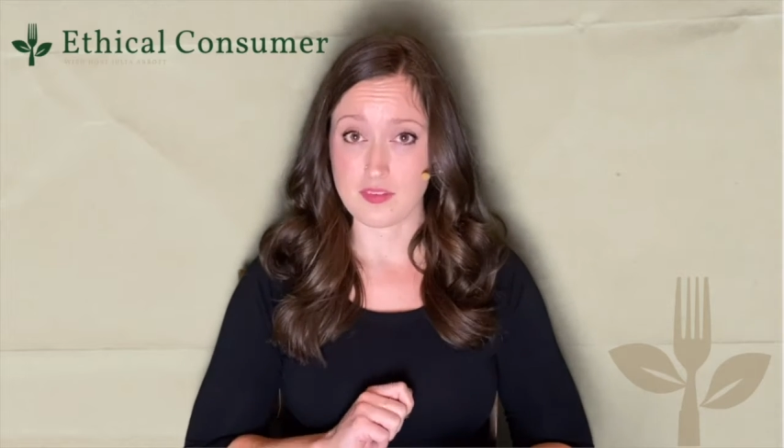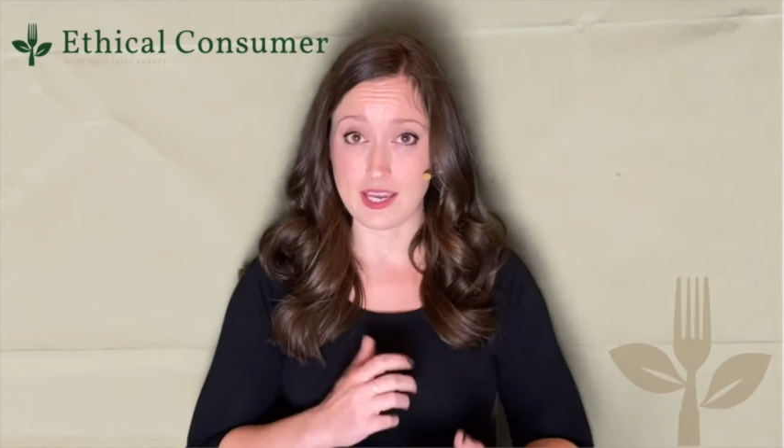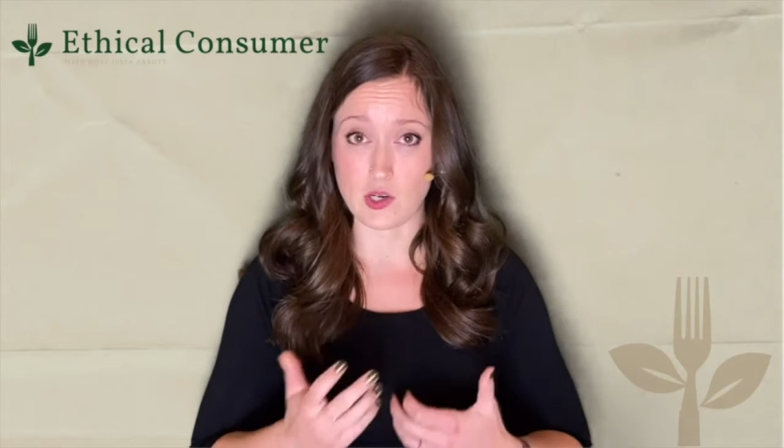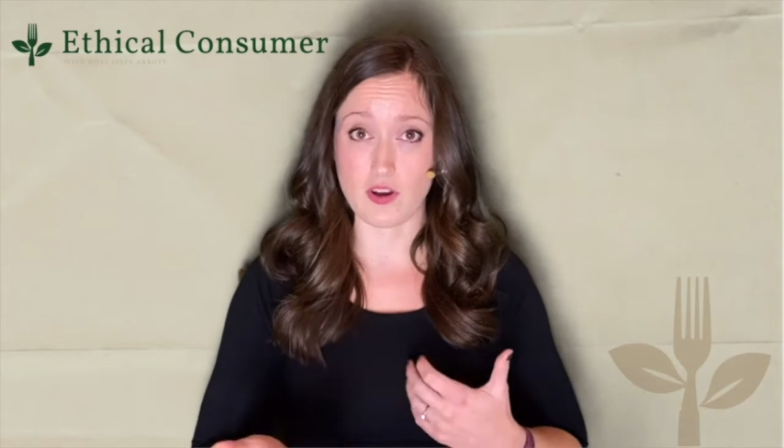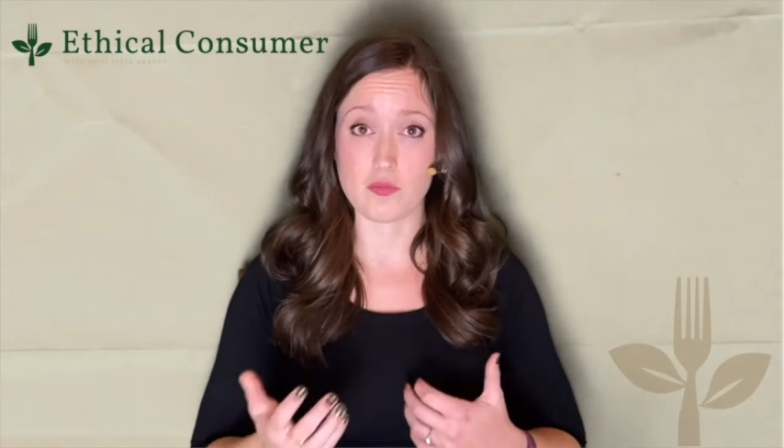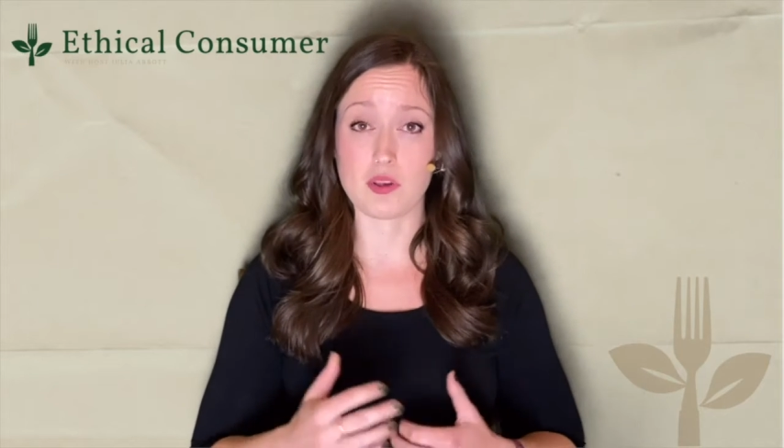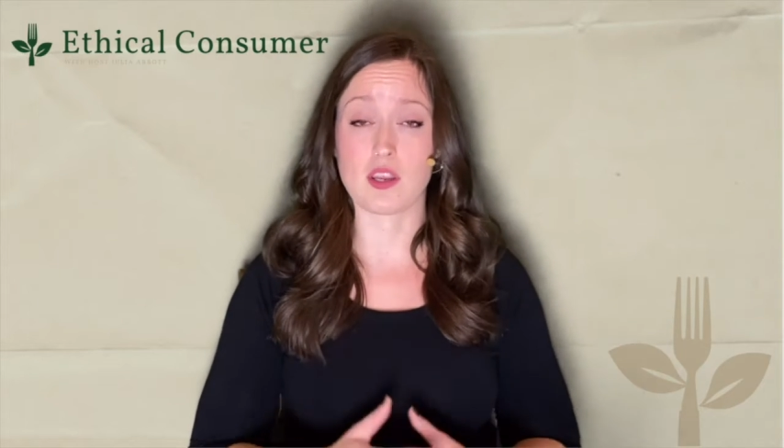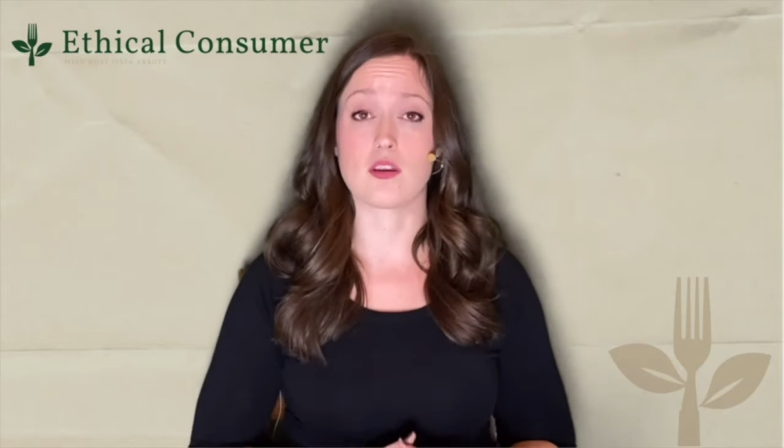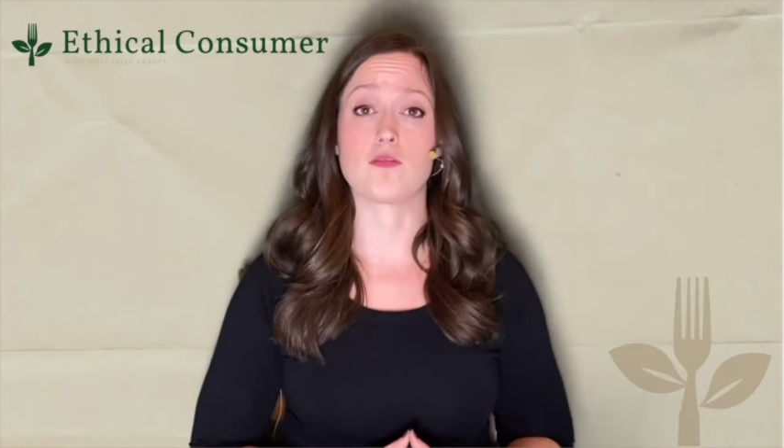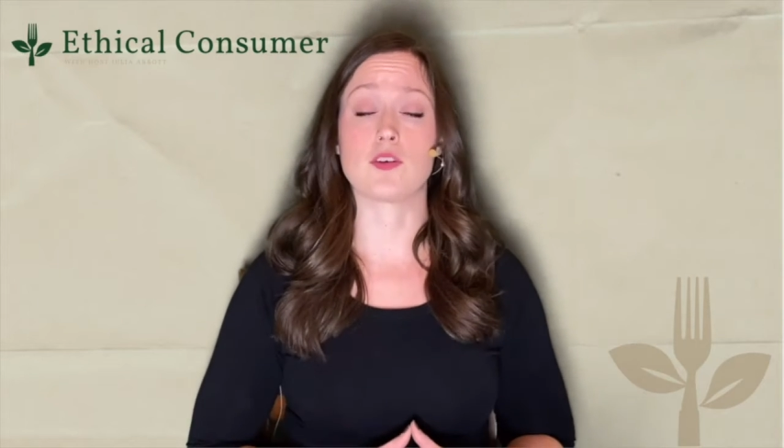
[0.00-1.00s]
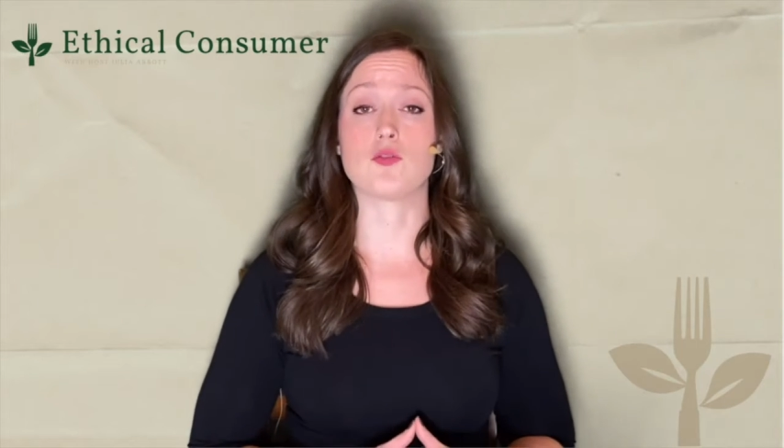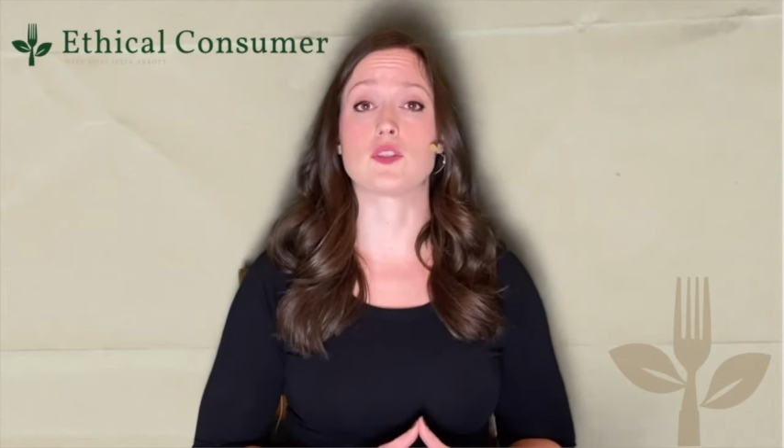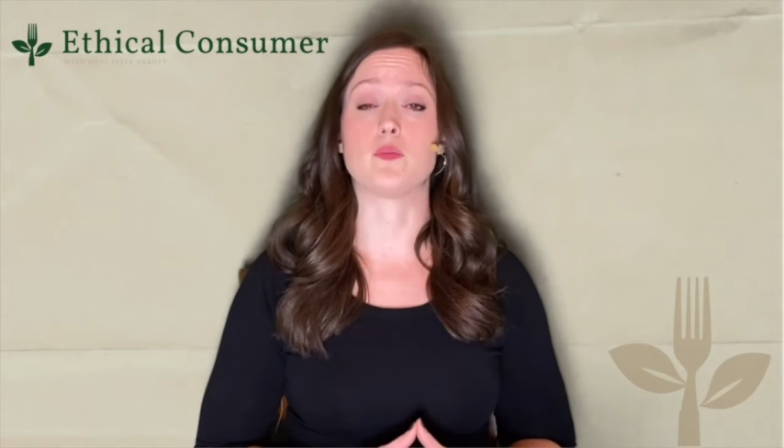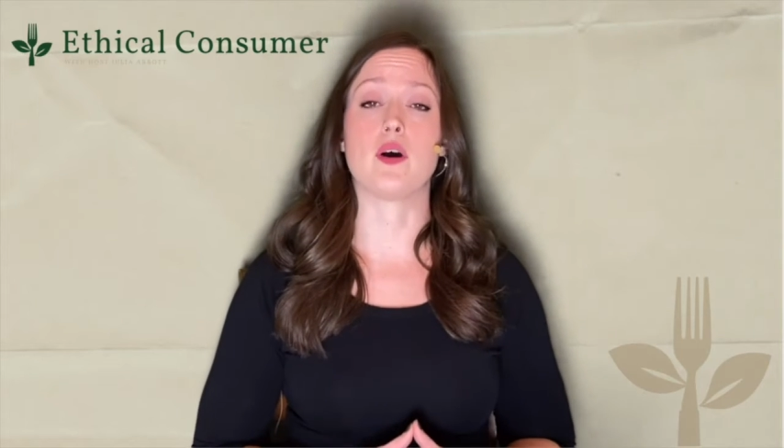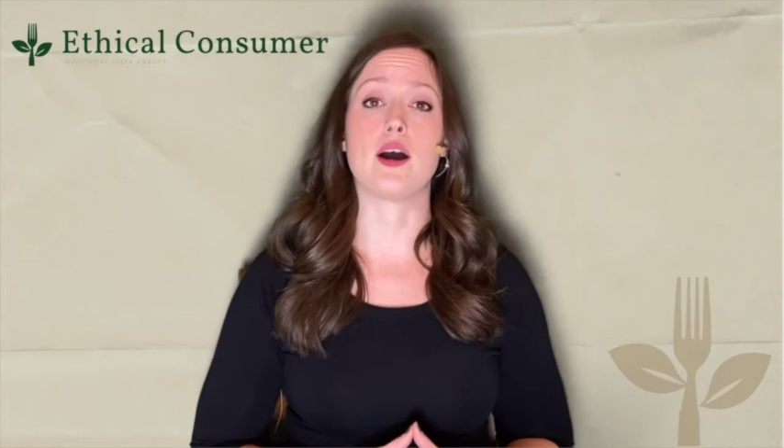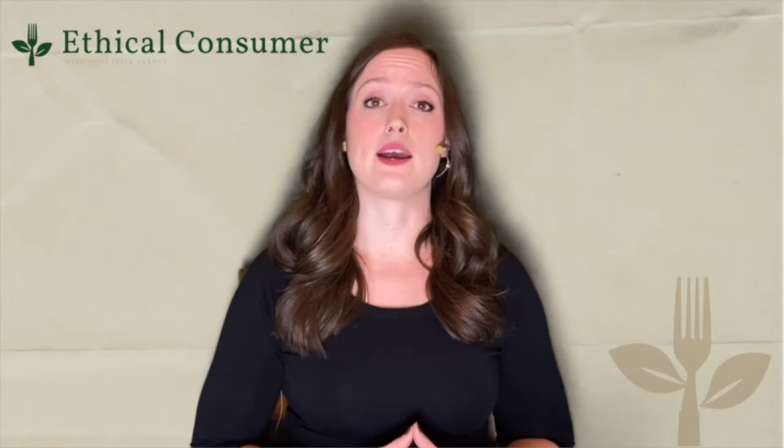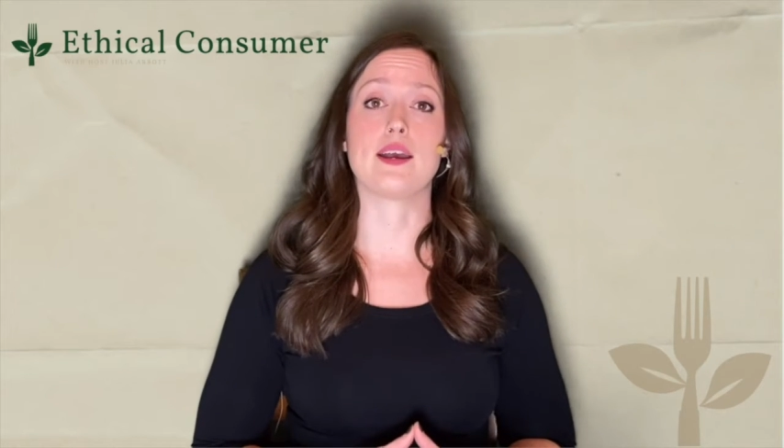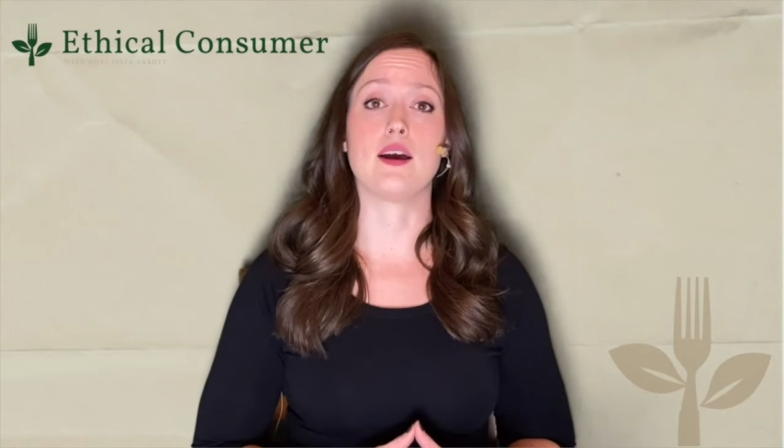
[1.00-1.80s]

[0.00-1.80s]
I know I've been confused by